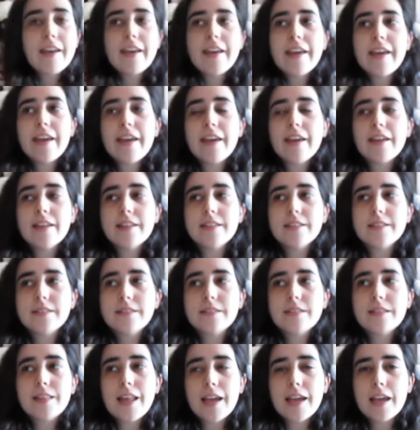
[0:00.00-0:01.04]
And
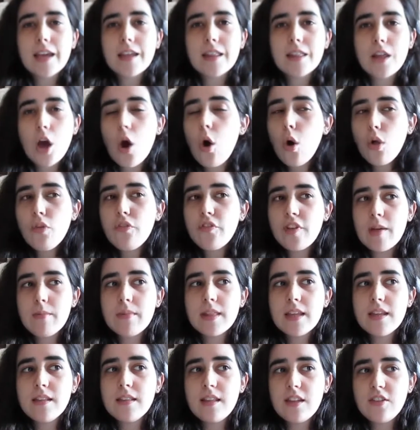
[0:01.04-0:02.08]
the whole
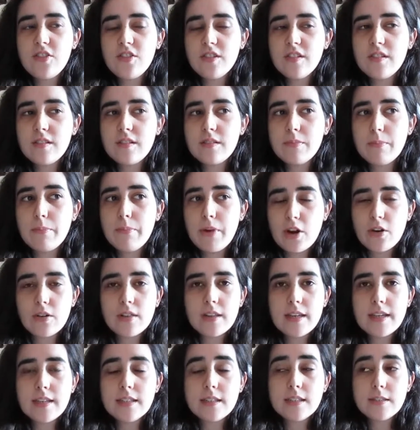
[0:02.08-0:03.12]
family, they just
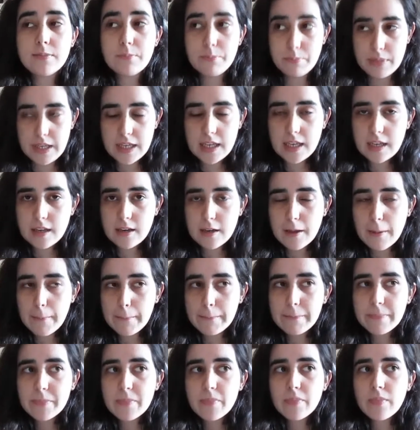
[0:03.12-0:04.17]
barely speak.
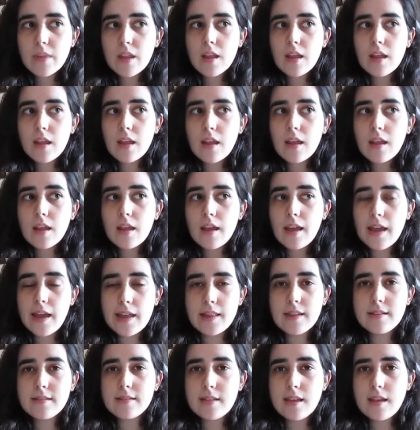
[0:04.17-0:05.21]
And
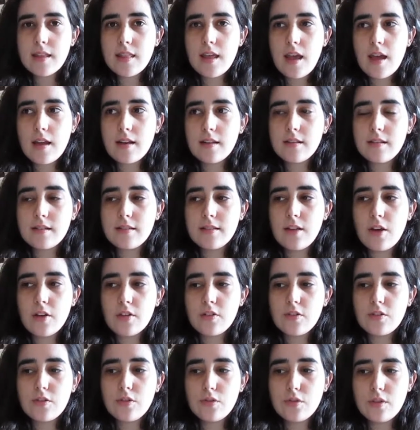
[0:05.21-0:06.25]
they say that it's
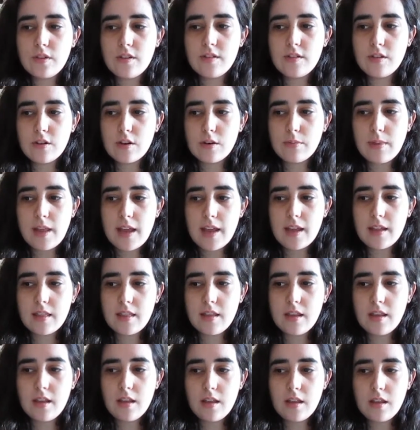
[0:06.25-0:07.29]
not to disturb
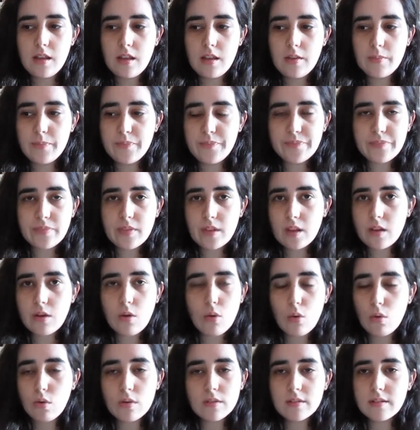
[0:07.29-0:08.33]
the
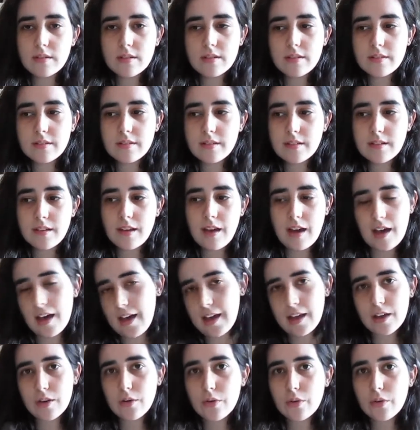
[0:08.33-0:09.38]
old guy,